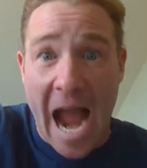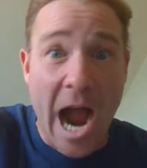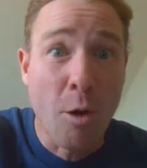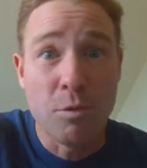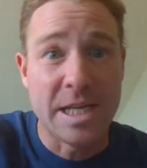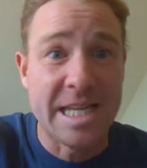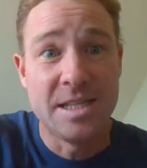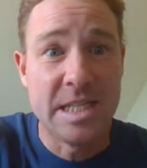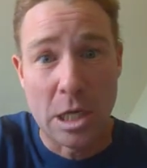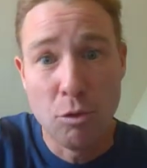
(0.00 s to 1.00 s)
Out
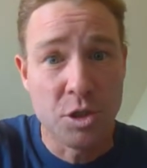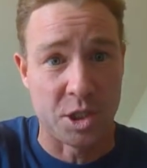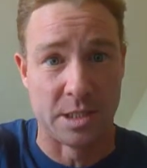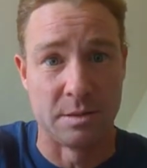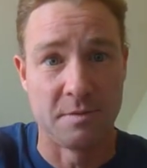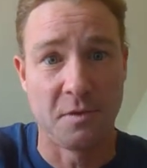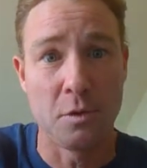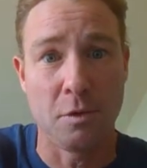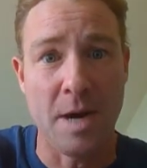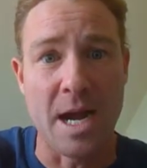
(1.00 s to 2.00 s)
in the ocean,
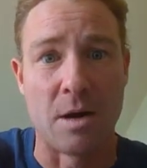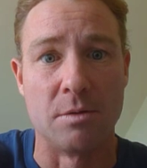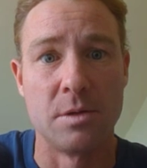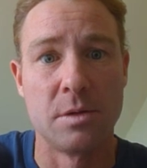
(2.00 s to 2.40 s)
further out.